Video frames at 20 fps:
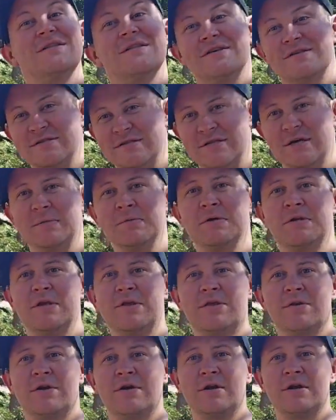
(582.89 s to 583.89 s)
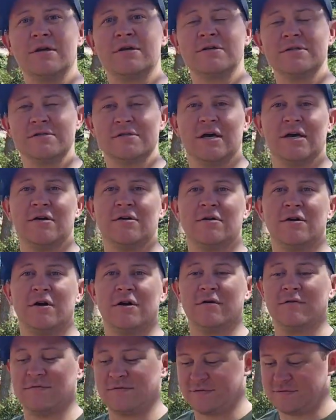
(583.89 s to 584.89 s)
This is WD30 signing
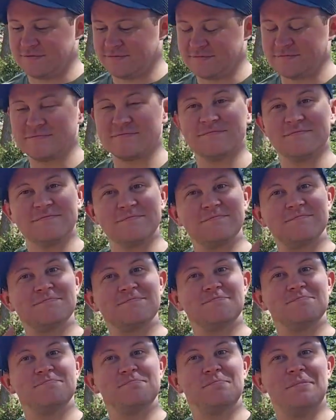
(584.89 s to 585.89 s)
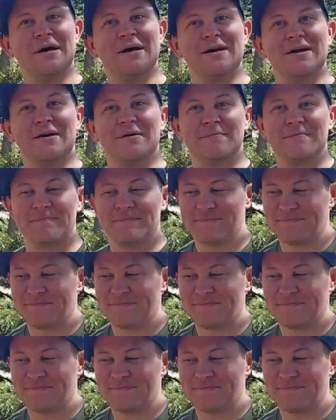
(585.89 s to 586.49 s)
off. Bye now.